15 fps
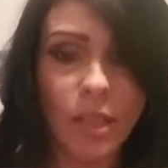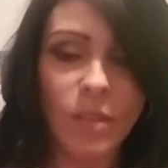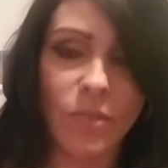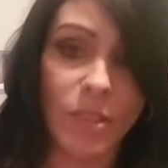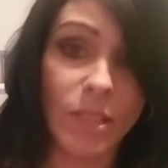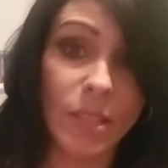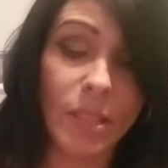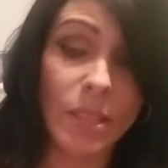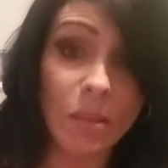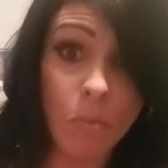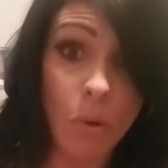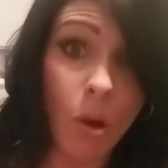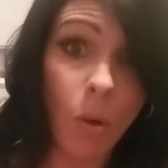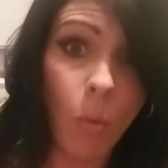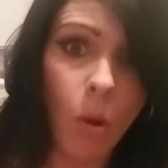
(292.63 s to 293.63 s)
If it's a
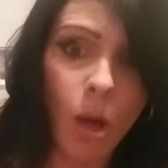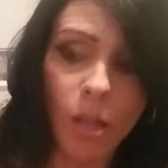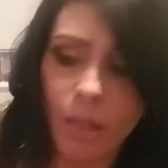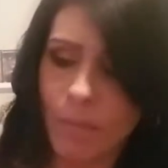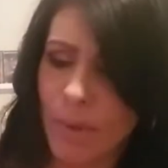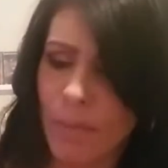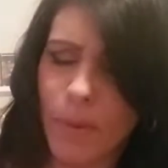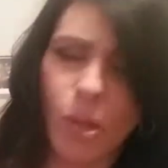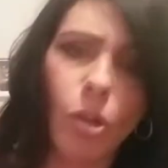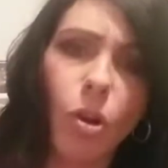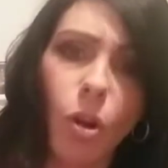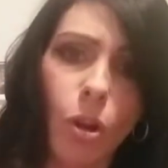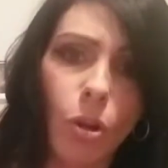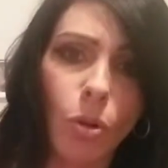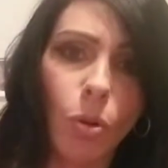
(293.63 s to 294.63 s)
small wallet, maybe a
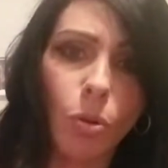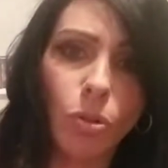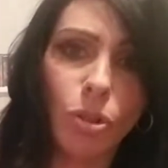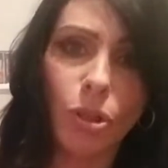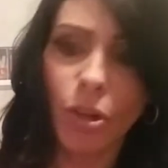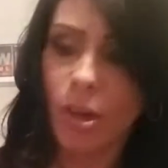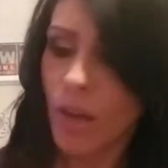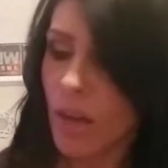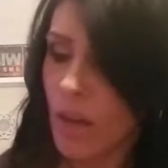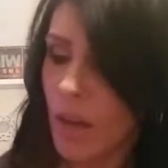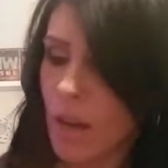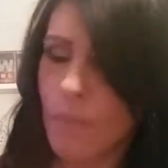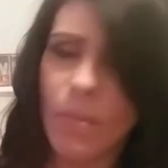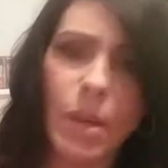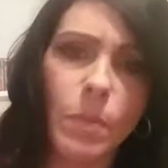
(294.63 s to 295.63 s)
card holder
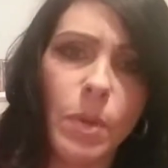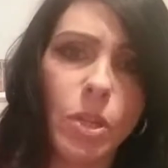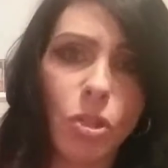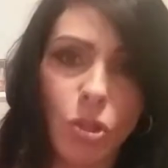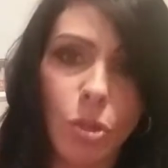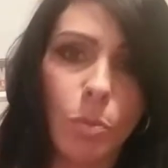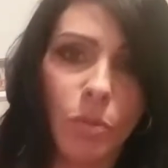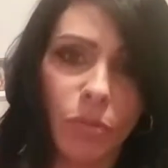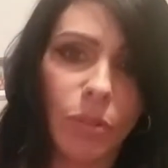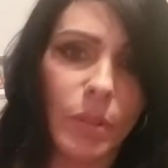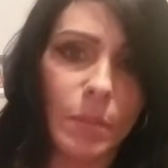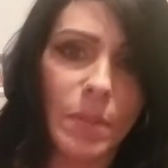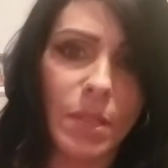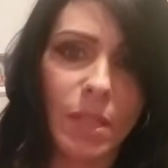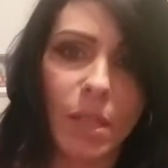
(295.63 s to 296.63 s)
and maybe a tube of
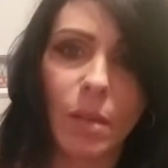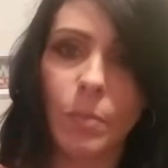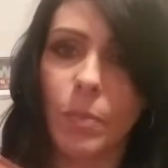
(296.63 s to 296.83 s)
lipstick,